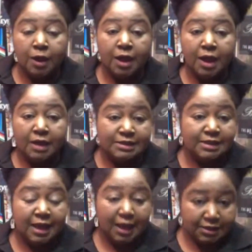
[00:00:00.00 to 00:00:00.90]
today
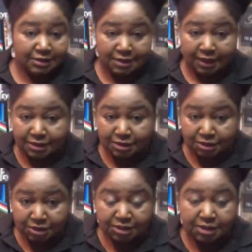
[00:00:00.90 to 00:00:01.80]
I decided to
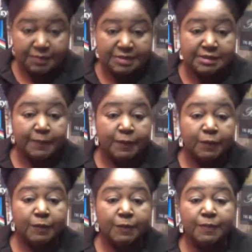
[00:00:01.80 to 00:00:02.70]
just keep it
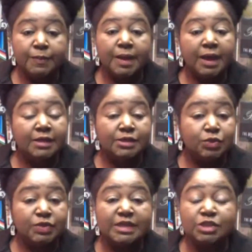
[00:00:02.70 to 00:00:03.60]
simple and do
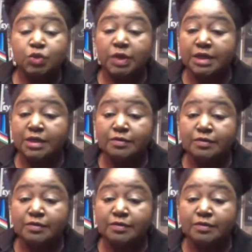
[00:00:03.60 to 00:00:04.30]
this shrunken.